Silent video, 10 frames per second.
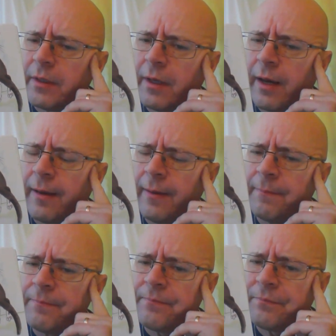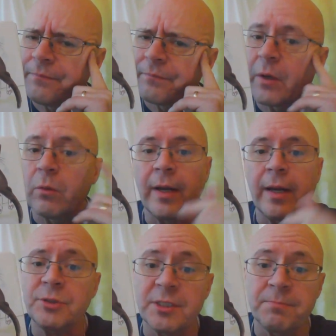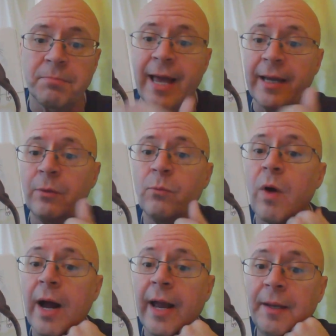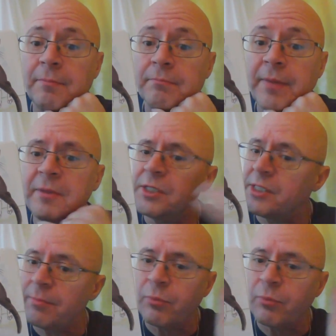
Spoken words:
Huh? Well, she's black and white. Maybe she's a